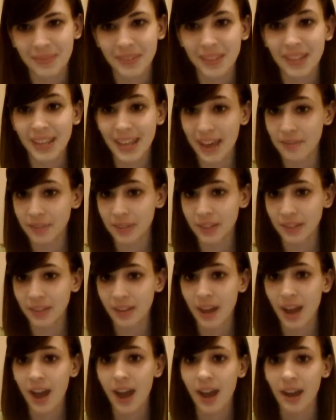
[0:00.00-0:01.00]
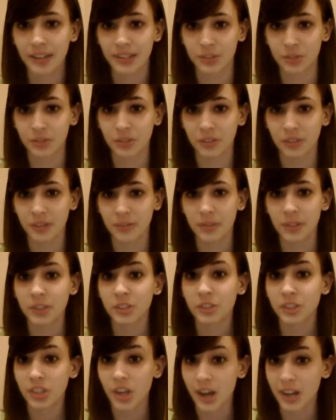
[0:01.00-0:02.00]
Kevin, ice cream,
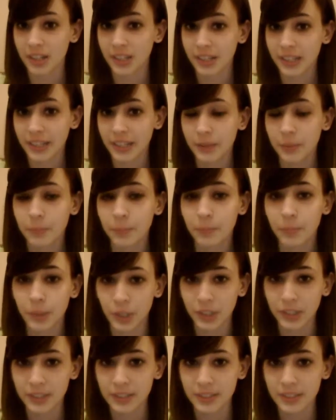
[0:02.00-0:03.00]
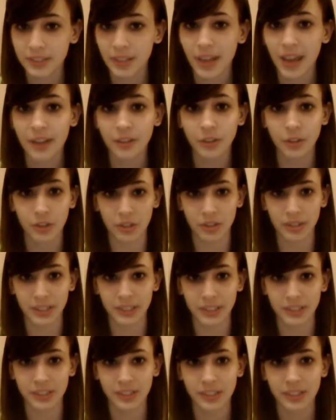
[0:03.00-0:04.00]
chocolate, books, and
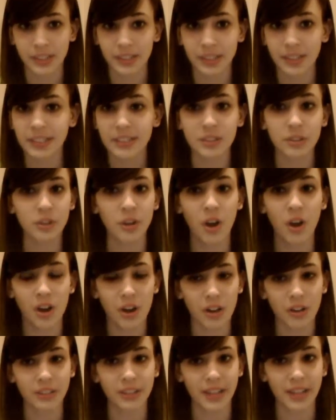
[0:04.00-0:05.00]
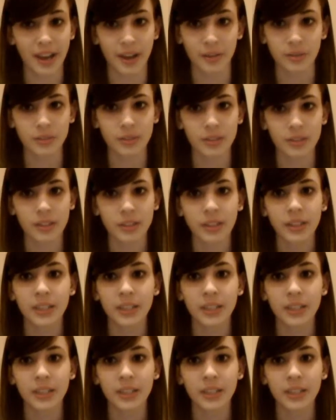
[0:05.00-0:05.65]
courage. These are all nouns.